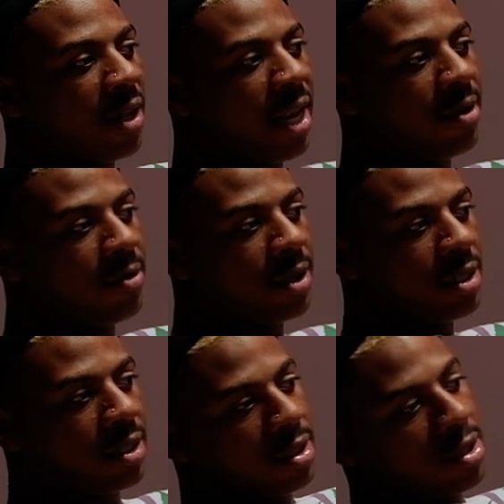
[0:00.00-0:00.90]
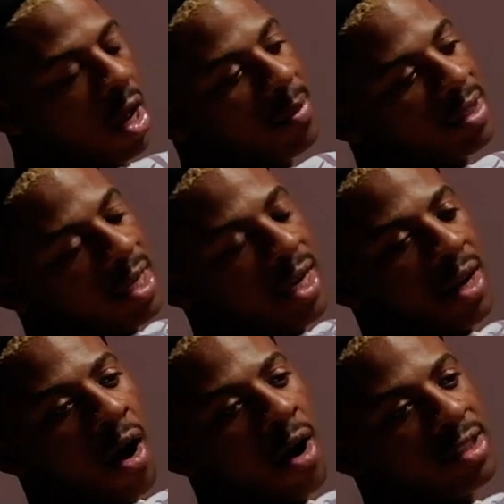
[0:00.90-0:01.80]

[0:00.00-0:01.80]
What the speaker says: language. So I'm going to study your art.